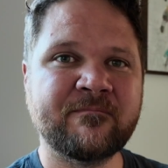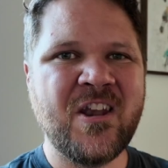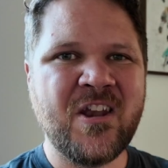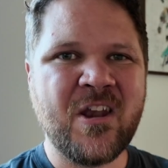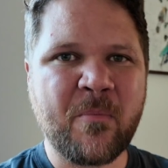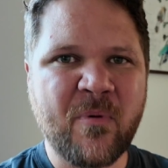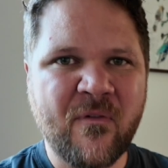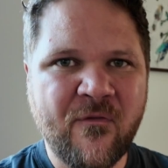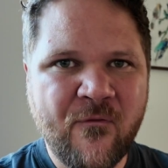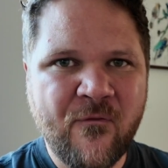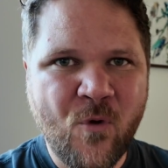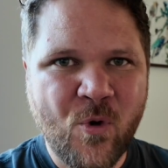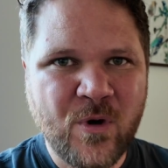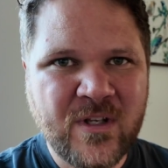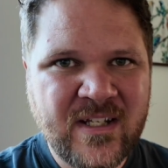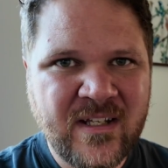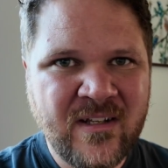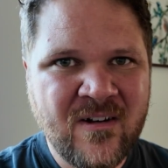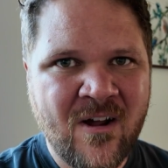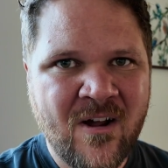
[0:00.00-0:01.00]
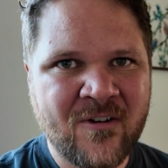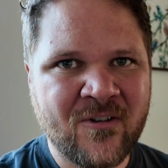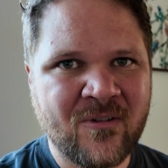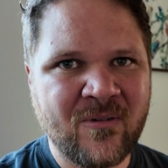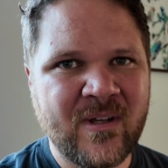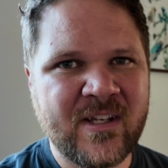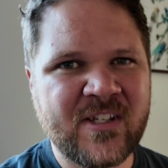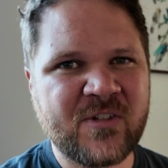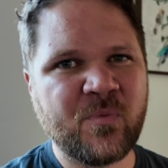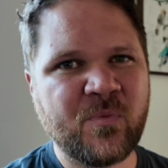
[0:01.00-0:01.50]
Number 14 on our
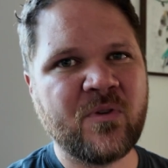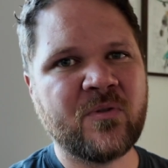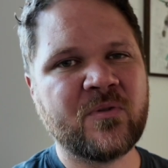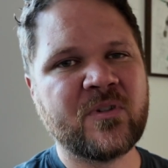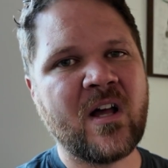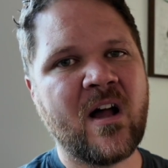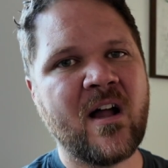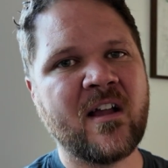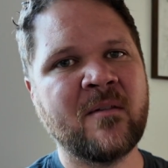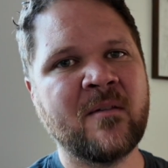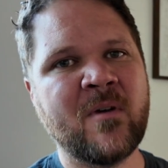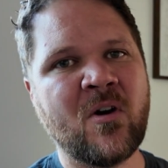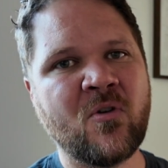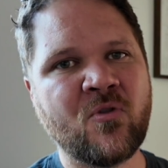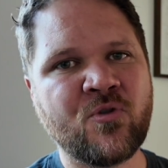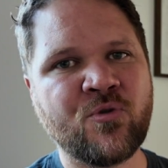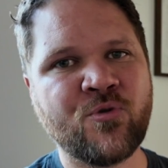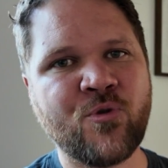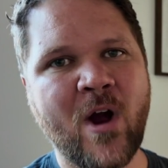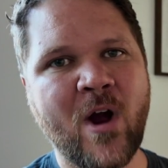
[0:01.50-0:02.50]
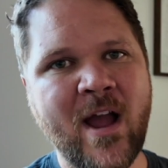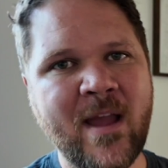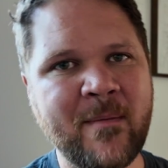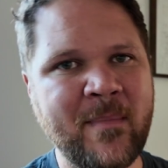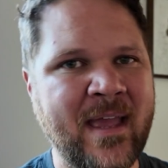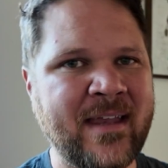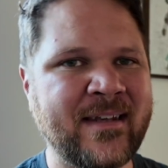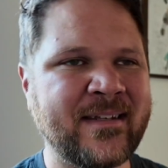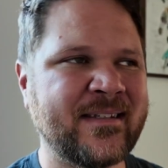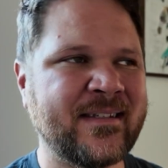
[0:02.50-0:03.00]
list, we were talking about crime
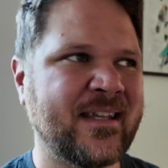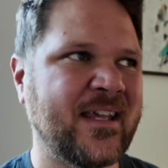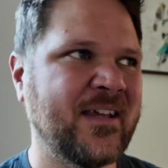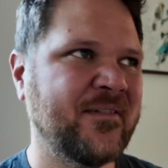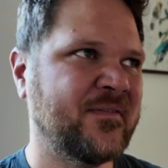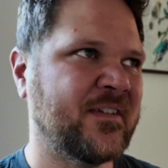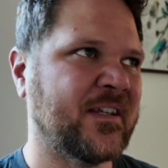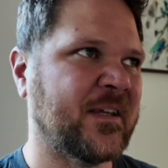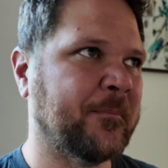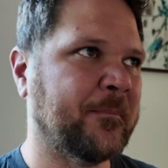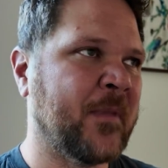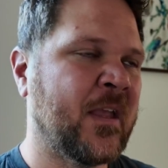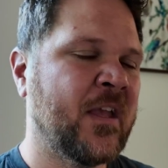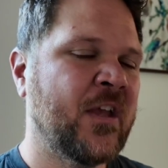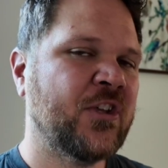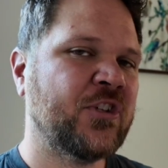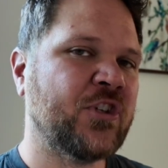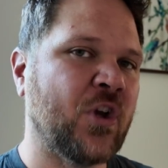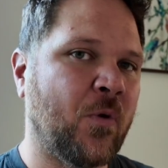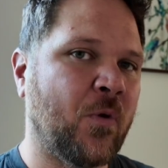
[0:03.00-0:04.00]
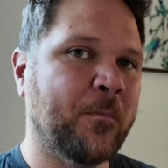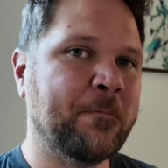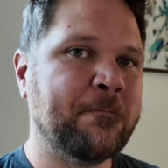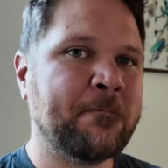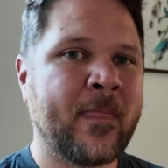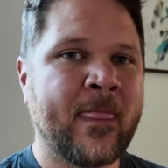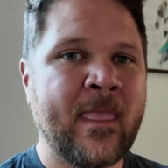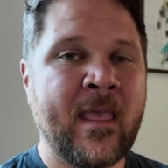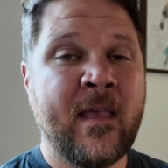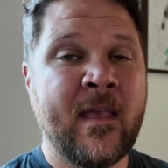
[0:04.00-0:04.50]
and safety. So
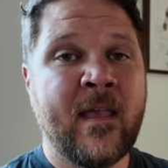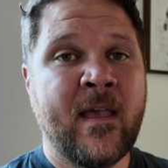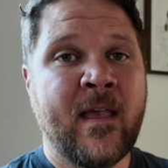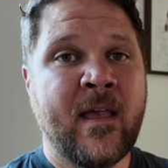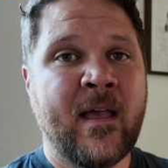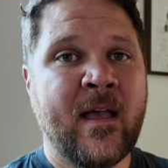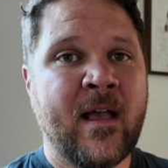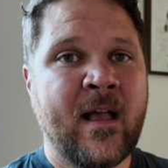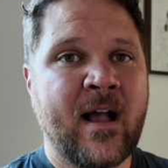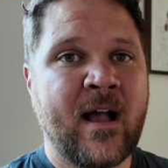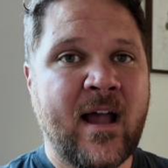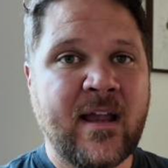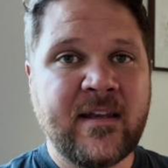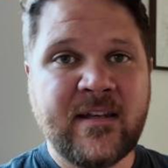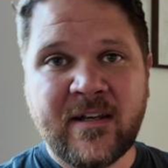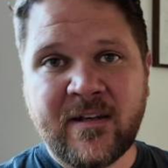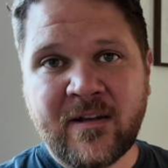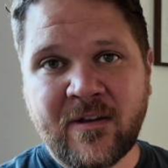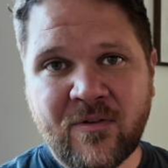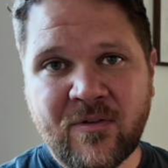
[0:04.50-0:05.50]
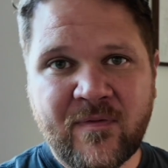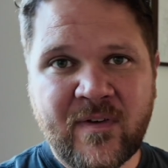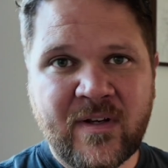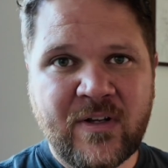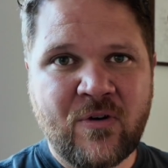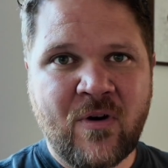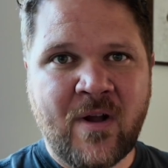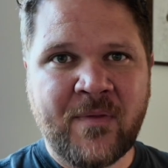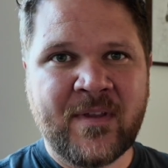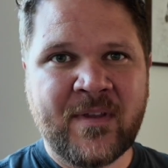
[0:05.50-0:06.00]
I did another
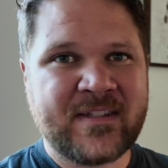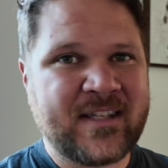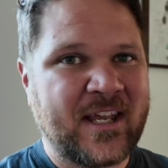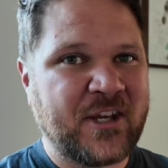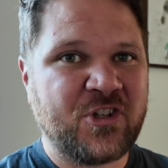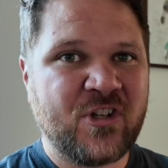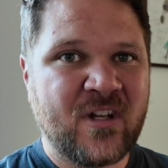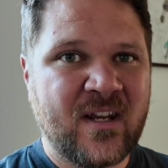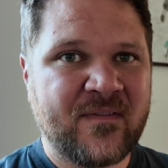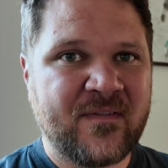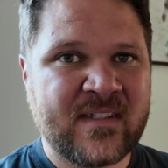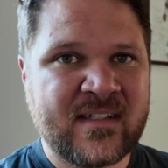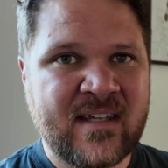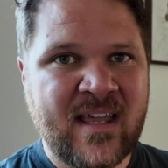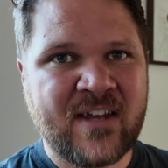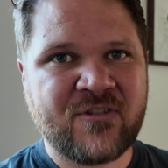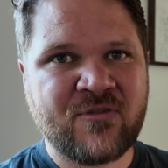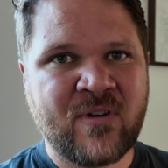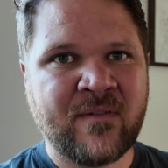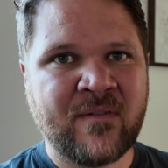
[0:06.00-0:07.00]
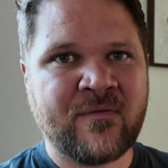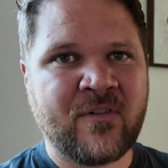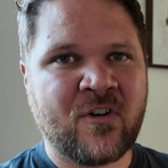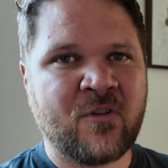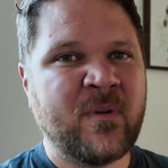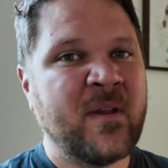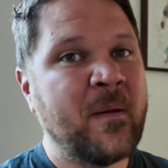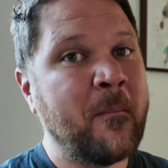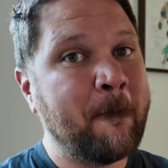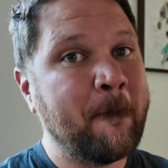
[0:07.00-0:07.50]
video on this. I should have the stats right in front
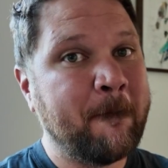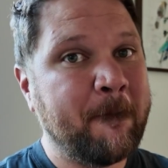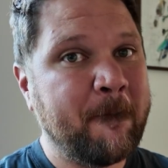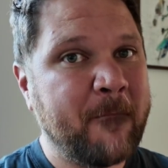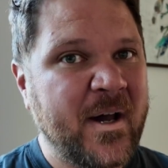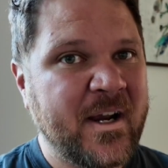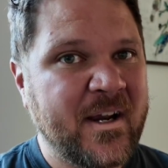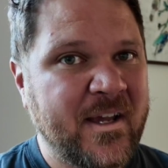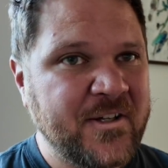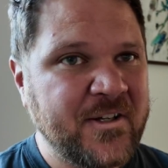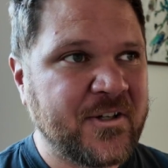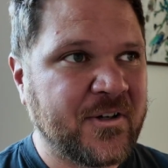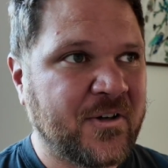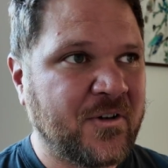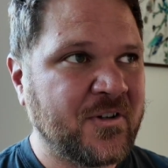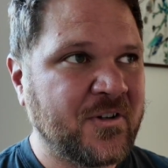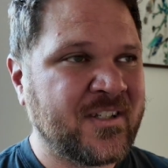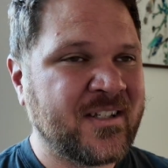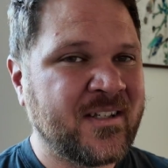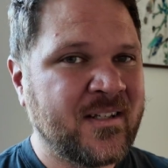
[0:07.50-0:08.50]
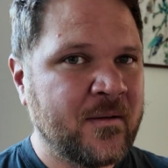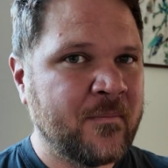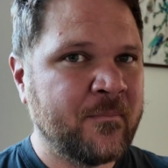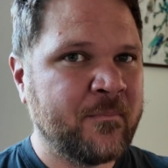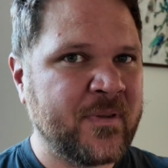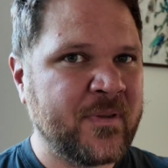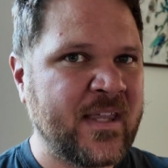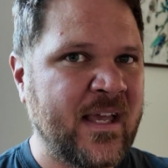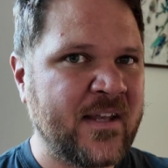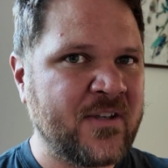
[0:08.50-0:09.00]
of me, but I don't.
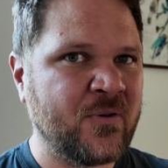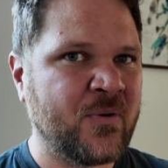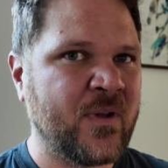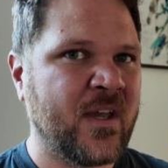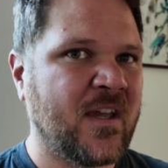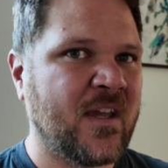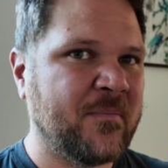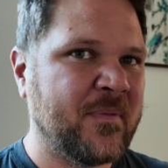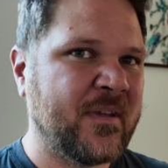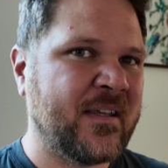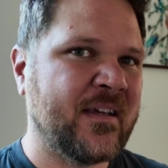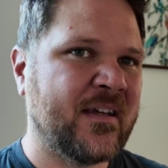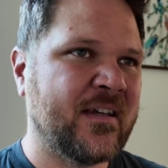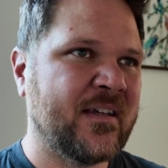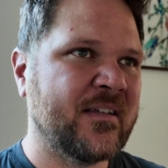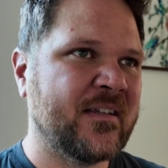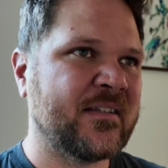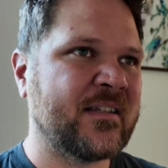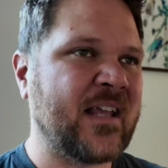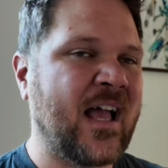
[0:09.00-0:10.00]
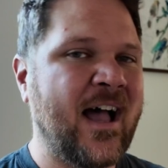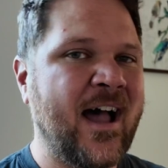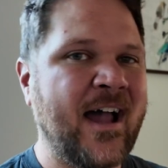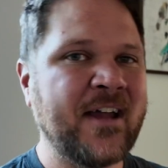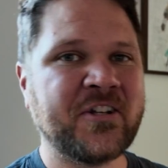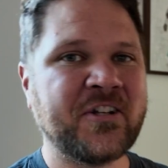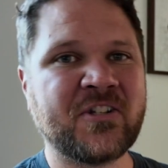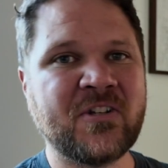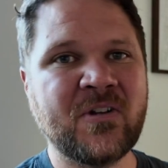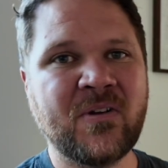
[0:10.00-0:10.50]
But that's okay because I
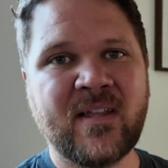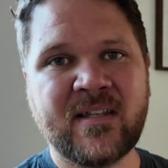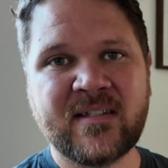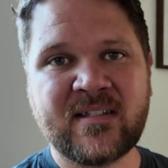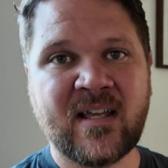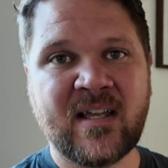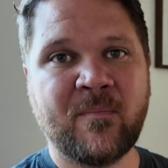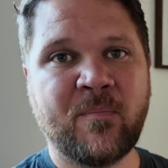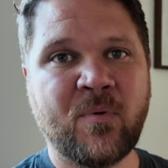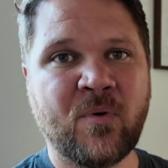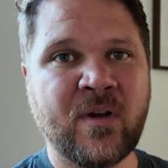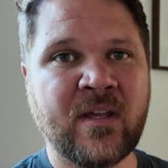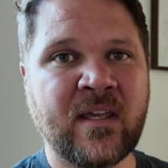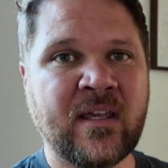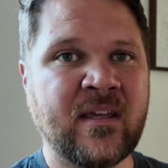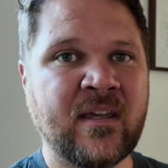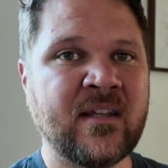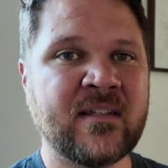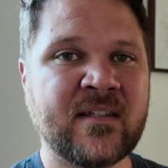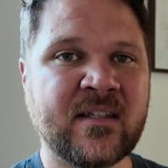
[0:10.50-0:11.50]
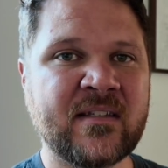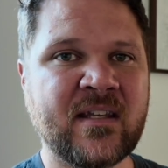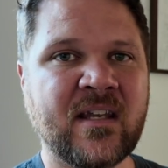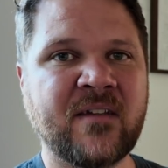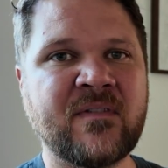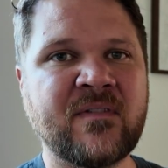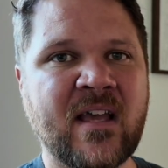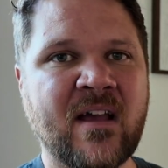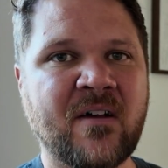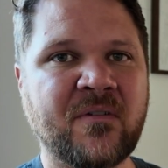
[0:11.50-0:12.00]
just know that Sandpoint, it's a
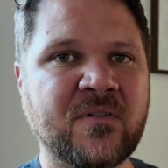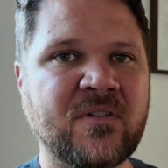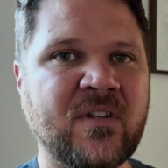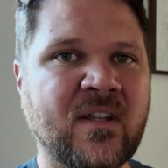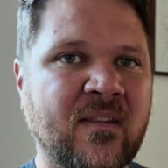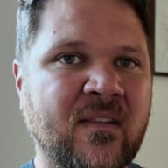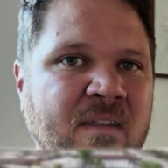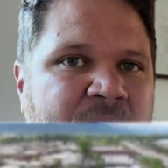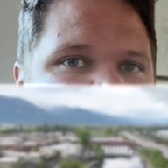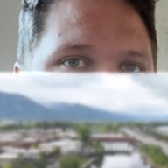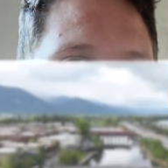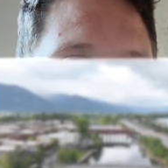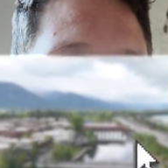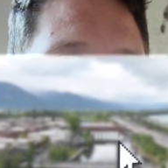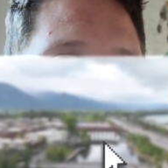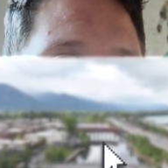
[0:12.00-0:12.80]
safe town to live in.